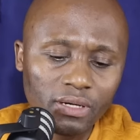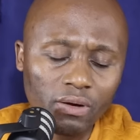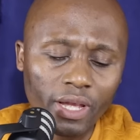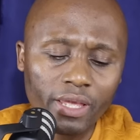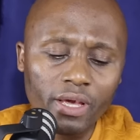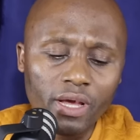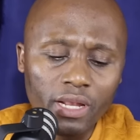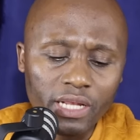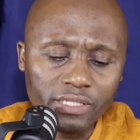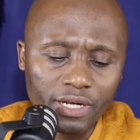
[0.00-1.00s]
Okay,
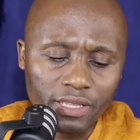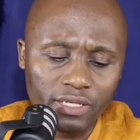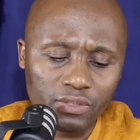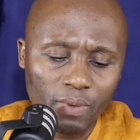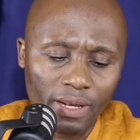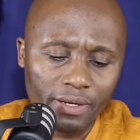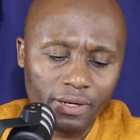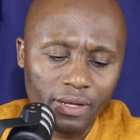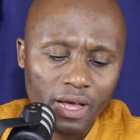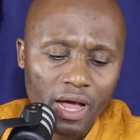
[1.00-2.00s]
let's read this one.
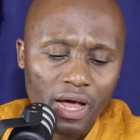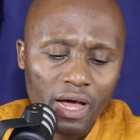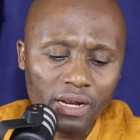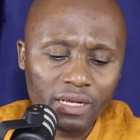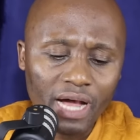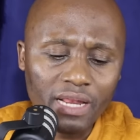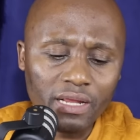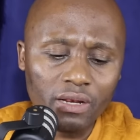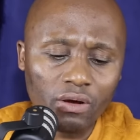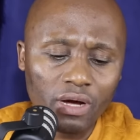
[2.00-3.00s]

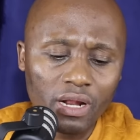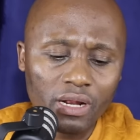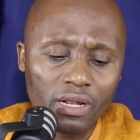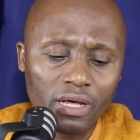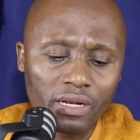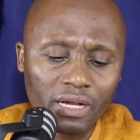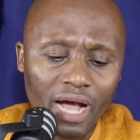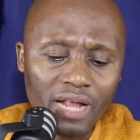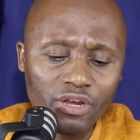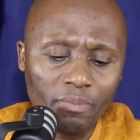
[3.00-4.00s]

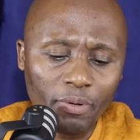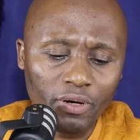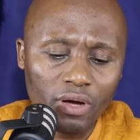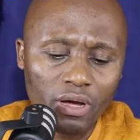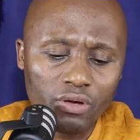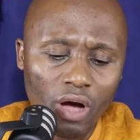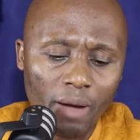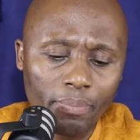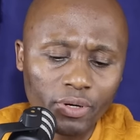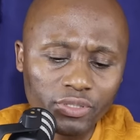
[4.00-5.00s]
Regard your
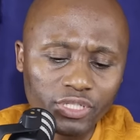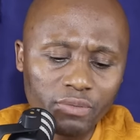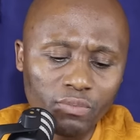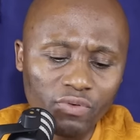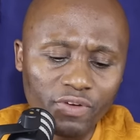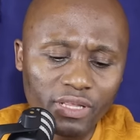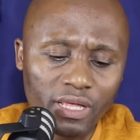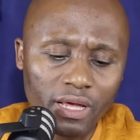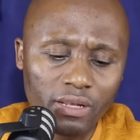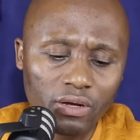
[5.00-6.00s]
approach in moving
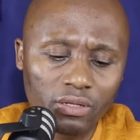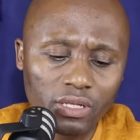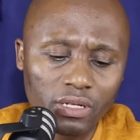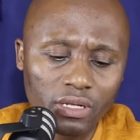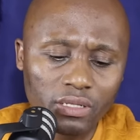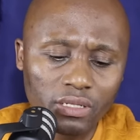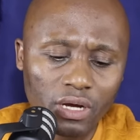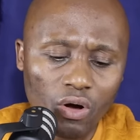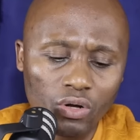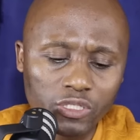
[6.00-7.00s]

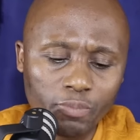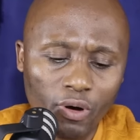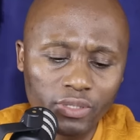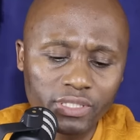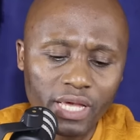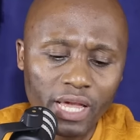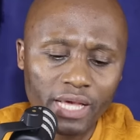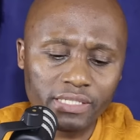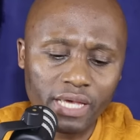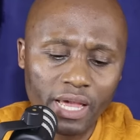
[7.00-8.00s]
the goalposts
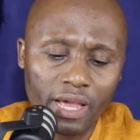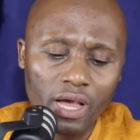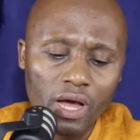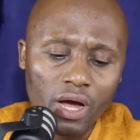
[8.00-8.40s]
as a